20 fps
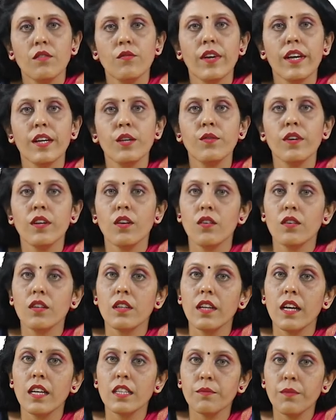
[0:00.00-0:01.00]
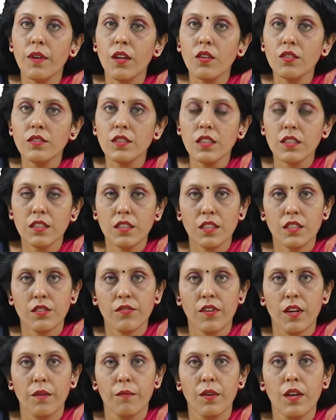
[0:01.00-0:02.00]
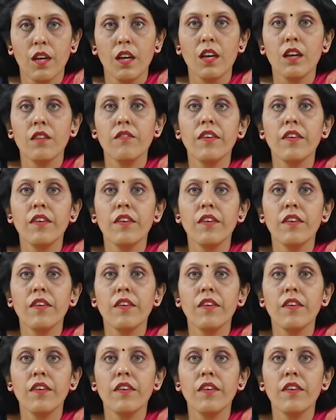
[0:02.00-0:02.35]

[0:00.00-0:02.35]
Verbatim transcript: Where do I organize my logistics from?